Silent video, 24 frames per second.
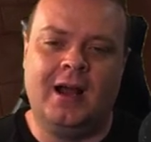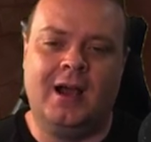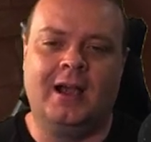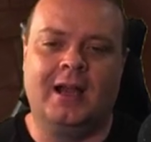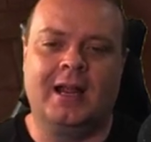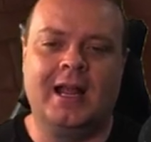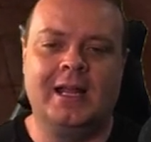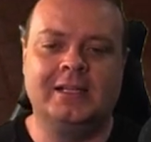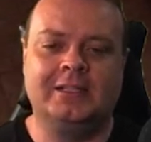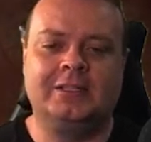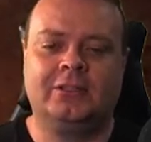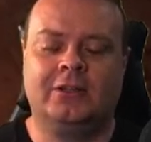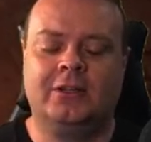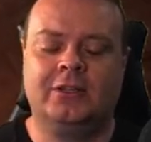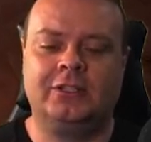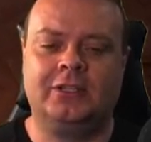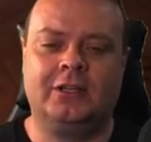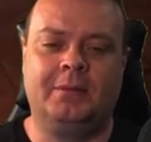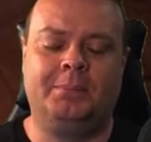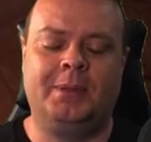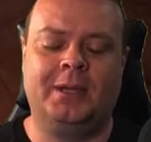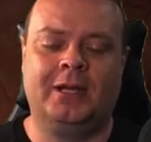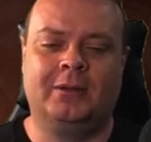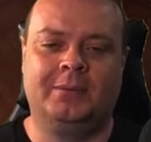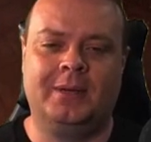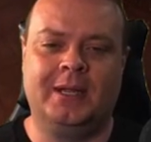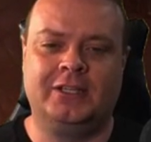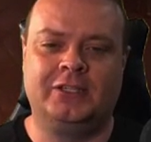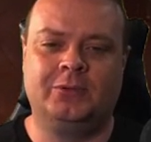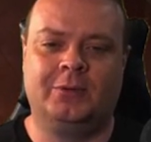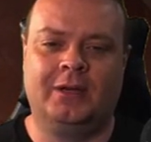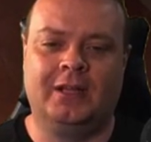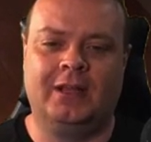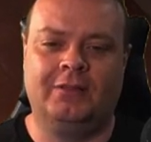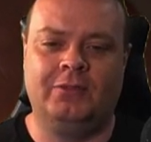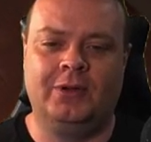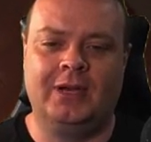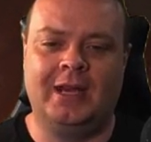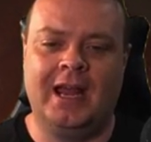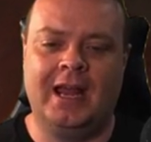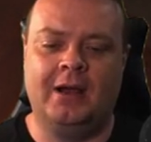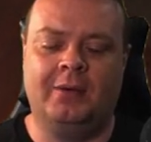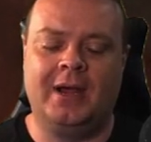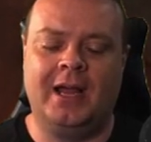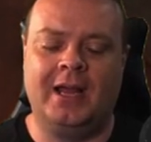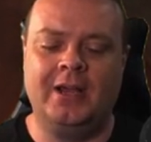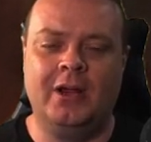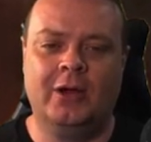All right, guys, so those are the big updates I want to give you
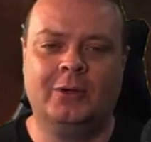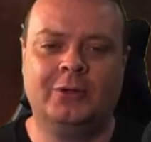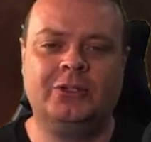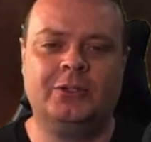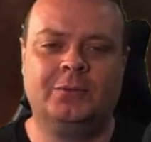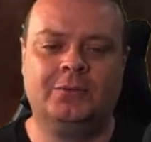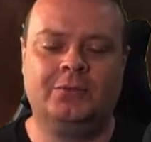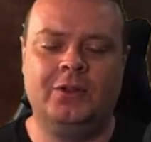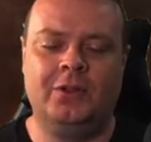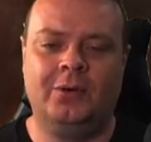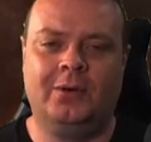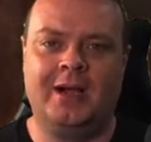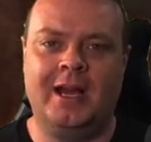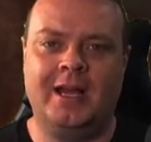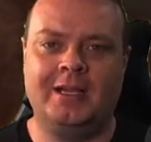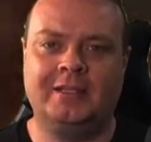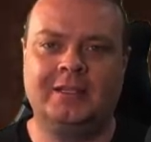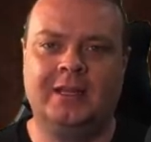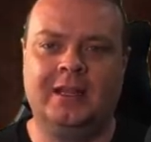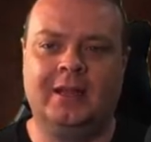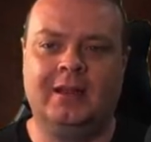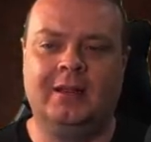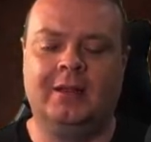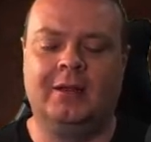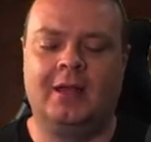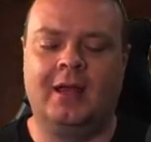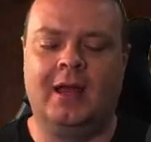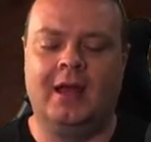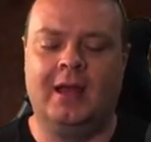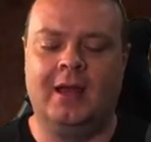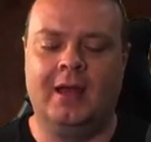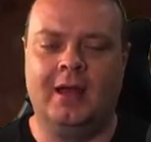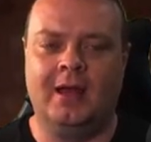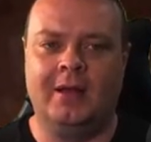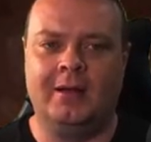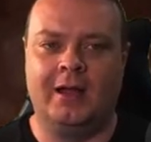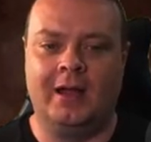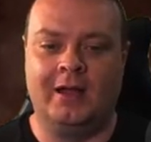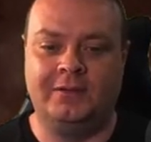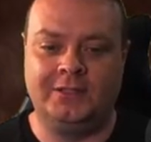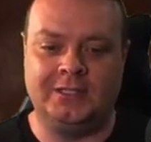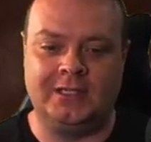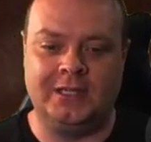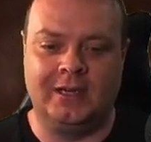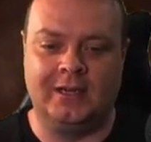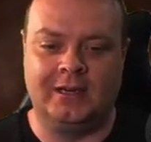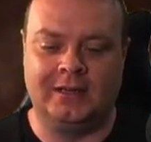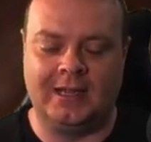now. I know some of you are asking, uh,
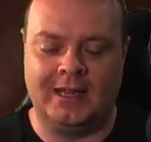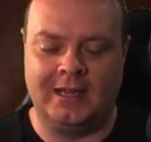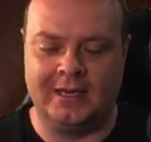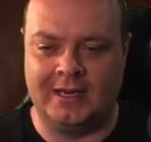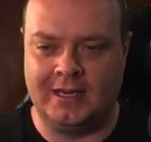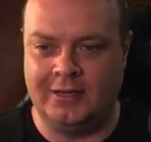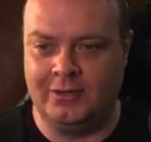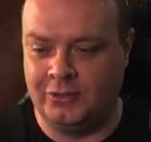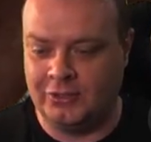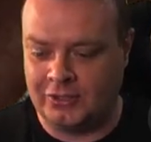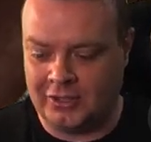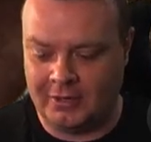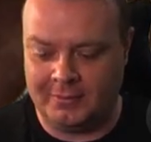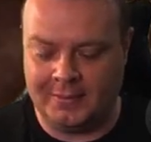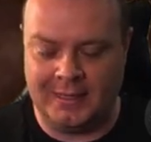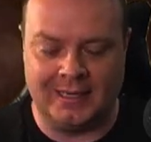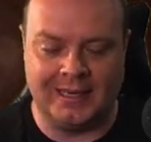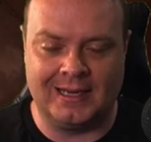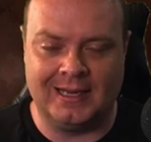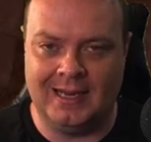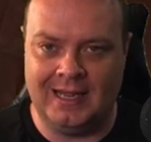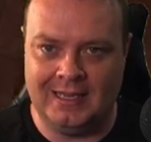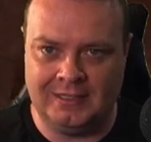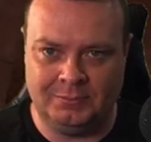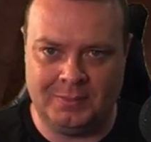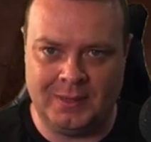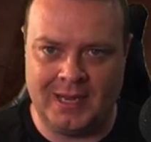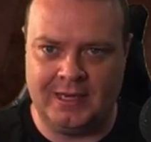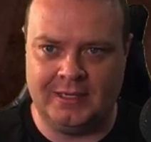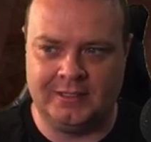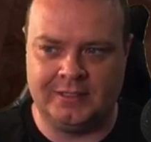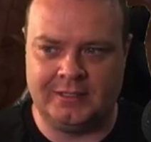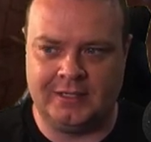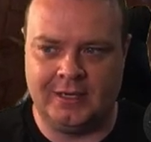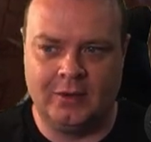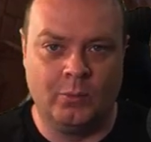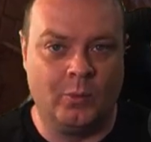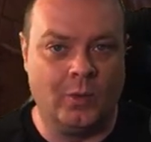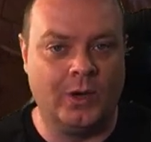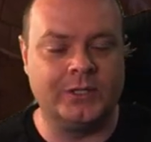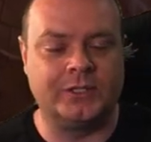I've seen it, like, can you talk about the class balancing?